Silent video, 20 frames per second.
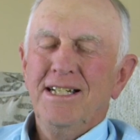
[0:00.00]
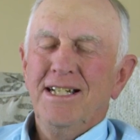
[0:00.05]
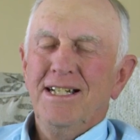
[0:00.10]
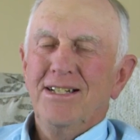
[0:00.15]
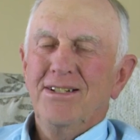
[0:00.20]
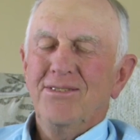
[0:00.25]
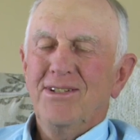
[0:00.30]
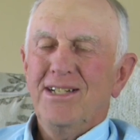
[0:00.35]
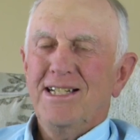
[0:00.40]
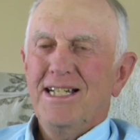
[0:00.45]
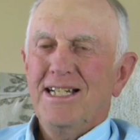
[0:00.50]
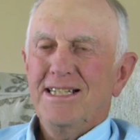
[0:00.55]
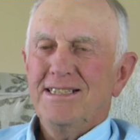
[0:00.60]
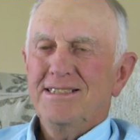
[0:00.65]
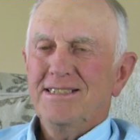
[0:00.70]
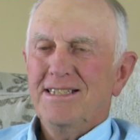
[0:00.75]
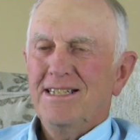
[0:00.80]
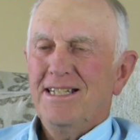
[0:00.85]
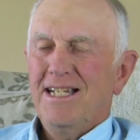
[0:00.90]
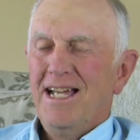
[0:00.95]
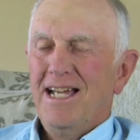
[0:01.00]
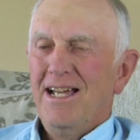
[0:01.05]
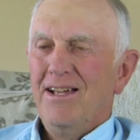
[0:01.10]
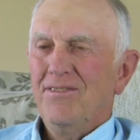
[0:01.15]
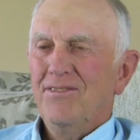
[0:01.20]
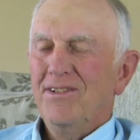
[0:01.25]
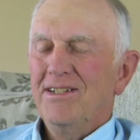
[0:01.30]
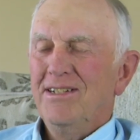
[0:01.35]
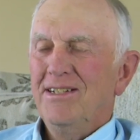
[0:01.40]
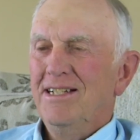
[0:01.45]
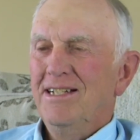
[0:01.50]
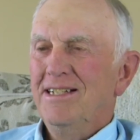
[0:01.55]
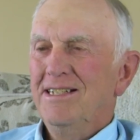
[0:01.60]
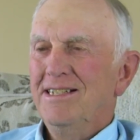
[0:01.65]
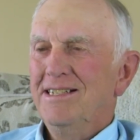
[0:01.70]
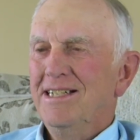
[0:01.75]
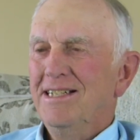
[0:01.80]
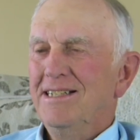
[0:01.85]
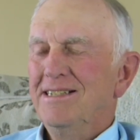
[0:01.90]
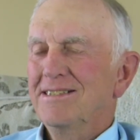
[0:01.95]
We catch a calf, and
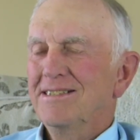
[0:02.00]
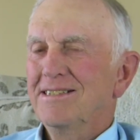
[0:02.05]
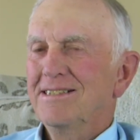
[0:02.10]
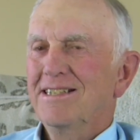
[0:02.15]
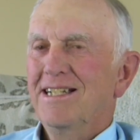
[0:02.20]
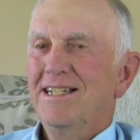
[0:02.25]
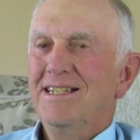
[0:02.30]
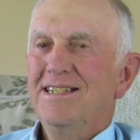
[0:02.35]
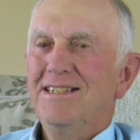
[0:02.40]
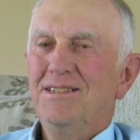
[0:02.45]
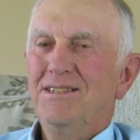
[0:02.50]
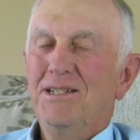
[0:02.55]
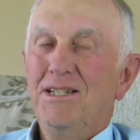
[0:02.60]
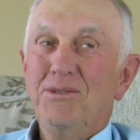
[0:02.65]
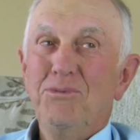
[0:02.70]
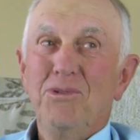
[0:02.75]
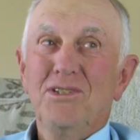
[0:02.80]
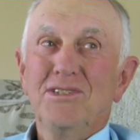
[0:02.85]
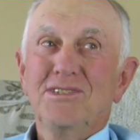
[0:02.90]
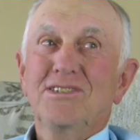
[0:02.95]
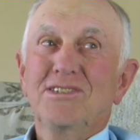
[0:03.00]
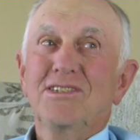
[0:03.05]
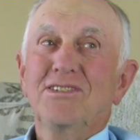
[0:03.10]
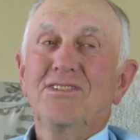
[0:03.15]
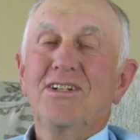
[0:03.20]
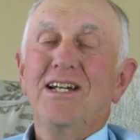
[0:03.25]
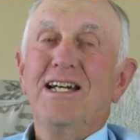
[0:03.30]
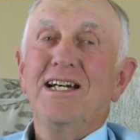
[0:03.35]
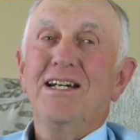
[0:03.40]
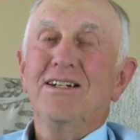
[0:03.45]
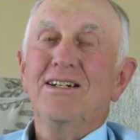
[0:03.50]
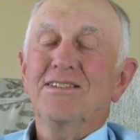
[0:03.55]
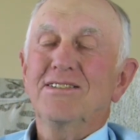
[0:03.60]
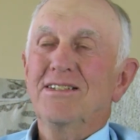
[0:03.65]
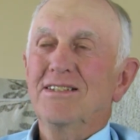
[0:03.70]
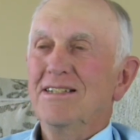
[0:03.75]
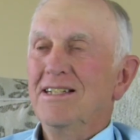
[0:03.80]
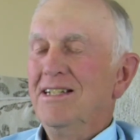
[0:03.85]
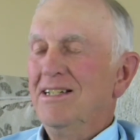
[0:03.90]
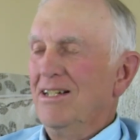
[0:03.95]
he wants to try out.
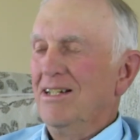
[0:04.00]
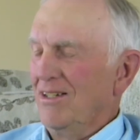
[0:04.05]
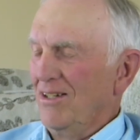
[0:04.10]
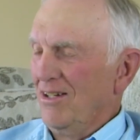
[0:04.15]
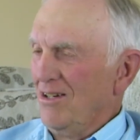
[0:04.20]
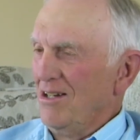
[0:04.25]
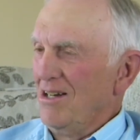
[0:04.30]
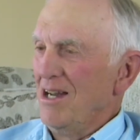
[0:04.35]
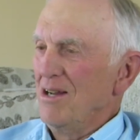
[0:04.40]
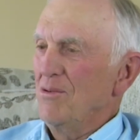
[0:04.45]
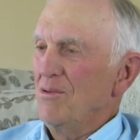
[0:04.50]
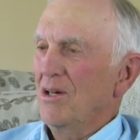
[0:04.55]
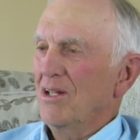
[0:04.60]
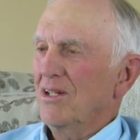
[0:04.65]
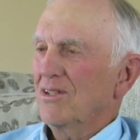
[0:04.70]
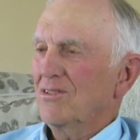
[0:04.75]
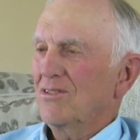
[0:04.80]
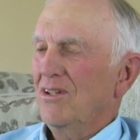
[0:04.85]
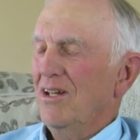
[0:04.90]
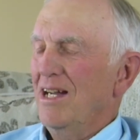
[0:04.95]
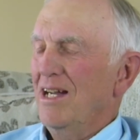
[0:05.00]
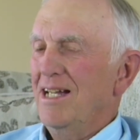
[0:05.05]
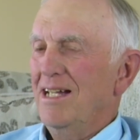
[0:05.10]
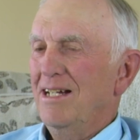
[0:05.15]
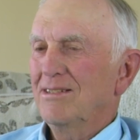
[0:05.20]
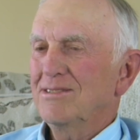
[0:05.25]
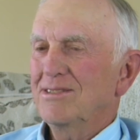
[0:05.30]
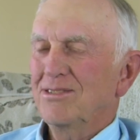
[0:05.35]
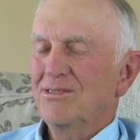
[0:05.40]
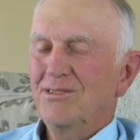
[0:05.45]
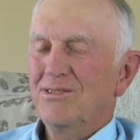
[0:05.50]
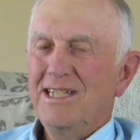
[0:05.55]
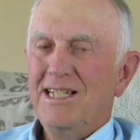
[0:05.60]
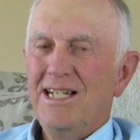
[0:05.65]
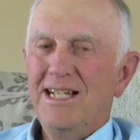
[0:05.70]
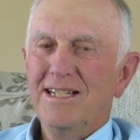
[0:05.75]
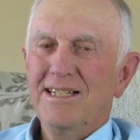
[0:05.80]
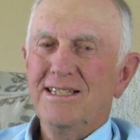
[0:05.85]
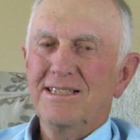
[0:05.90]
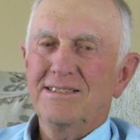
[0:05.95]
No, I want to try out. So we
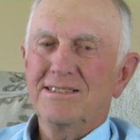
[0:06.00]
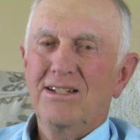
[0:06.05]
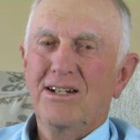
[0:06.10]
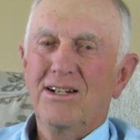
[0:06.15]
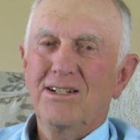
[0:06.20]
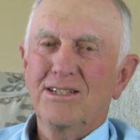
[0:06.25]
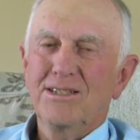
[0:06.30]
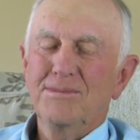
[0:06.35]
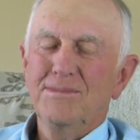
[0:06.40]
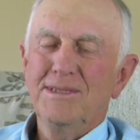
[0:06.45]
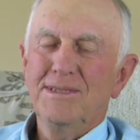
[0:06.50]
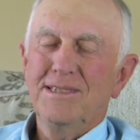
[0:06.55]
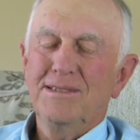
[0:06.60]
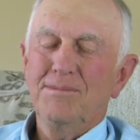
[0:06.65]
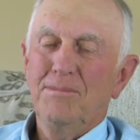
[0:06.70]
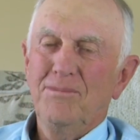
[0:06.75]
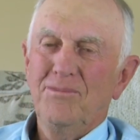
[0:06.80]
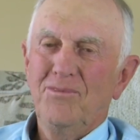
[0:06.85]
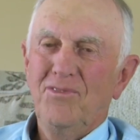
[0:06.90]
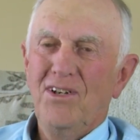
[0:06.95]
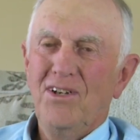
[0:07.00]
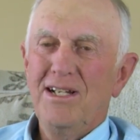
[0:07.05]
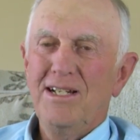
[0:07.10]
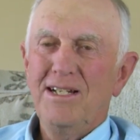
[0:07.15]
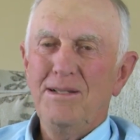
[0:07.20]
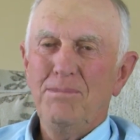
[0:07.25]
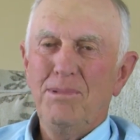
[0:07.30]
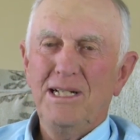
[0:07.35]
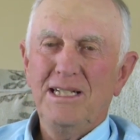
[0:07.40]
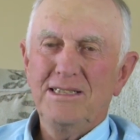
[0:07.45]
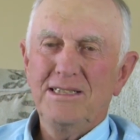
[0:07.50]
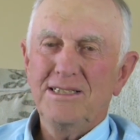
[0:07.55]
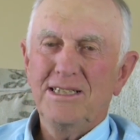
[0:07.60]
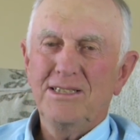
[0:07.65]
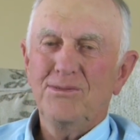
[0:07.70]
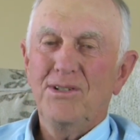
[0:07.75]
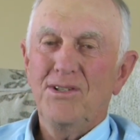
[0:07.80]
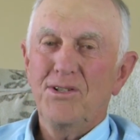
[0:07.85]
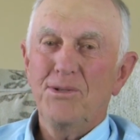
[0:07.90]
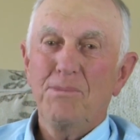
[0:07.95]
had this argument, and finally Blair
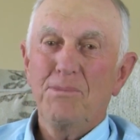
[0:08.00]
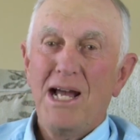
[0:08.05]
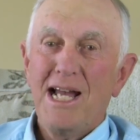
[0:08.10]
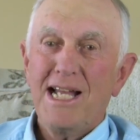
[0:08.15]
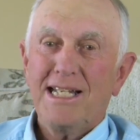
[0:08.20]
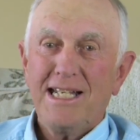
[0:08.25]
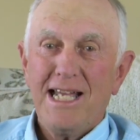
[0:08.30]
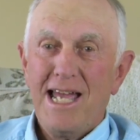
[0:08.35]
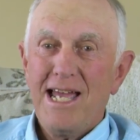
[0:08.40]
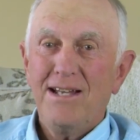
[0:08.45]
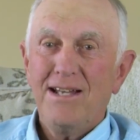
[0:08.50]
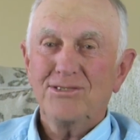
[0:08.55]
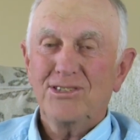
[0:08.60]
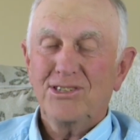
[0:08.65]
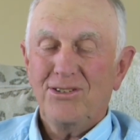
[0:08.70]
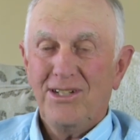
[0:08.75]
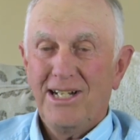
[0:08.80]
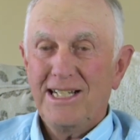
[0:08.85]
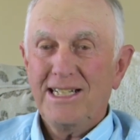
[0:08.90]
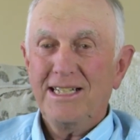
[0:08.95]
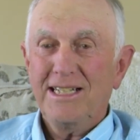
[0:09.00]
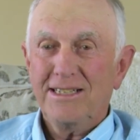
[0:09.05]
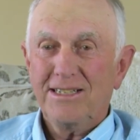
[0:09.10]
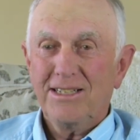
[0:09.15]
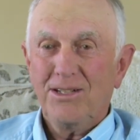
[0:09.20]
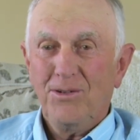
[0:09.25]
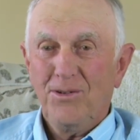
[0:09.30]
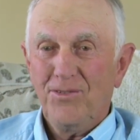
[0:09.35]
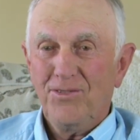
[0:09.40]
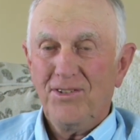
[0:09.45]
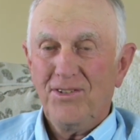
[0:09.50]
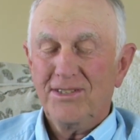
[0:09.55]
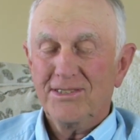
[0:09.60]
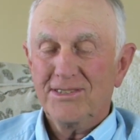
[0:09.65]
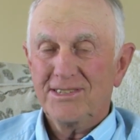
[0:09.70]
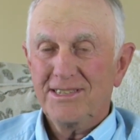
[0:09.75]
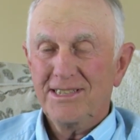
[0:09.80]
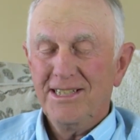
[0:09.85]
says, well, they're my calves, so I get to go first.